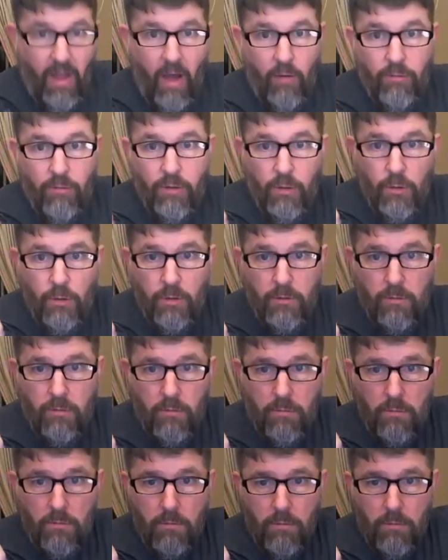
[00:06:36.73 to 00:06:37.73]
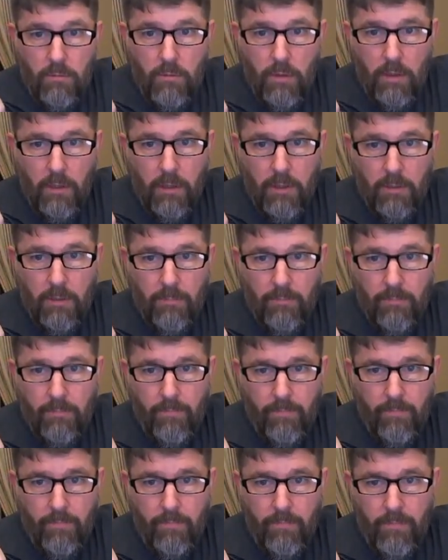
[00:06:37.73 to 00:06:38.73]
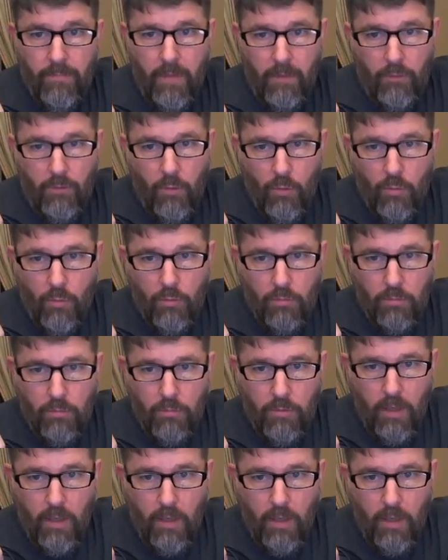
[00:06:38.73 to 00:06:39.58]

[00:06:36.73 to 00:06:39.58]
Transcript: fluid. That's cool. That